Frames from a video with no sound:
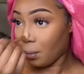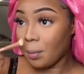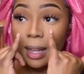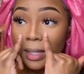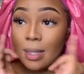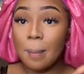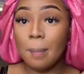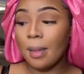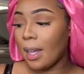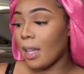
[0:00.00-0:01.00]
I like to
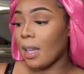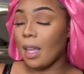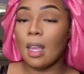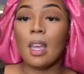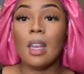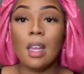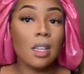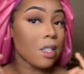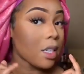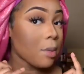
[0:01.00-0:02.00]
blend in
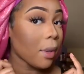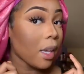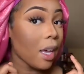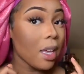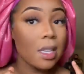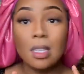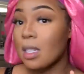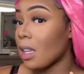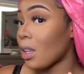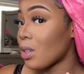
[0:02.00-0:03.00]
just because
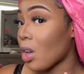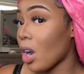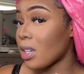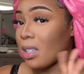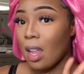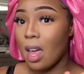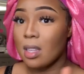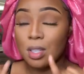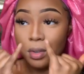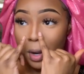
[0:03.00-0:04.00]
those harsh
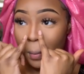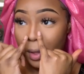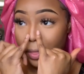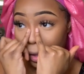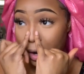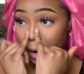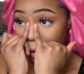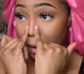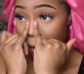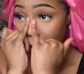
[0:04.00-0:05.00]
lines you don't want there.
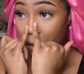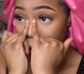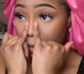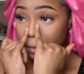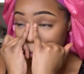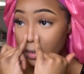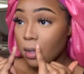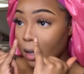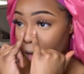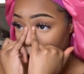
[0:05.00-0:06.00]
So I'm just
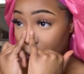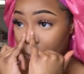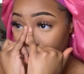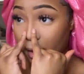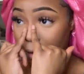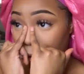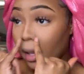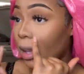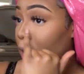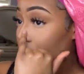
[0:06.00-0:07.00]
gonna like blend
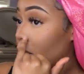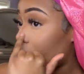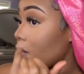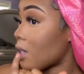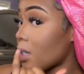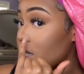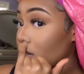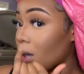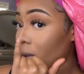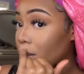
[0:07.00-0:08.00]
in just so
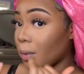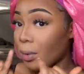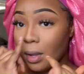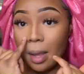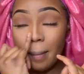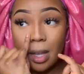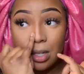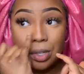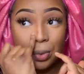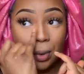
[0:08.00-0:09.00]
we can make
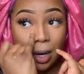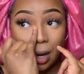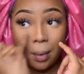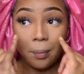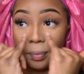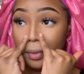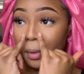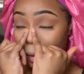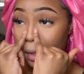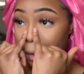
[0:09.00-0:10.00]
sure
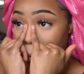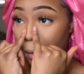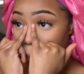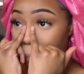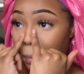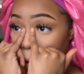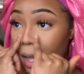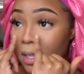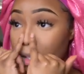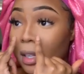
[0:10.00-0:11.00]
that
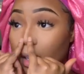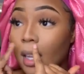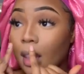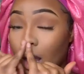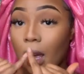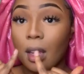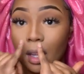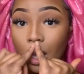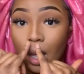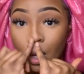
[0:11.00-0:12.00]
it's looking like,
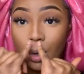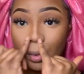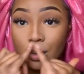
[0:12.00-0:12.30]
oh,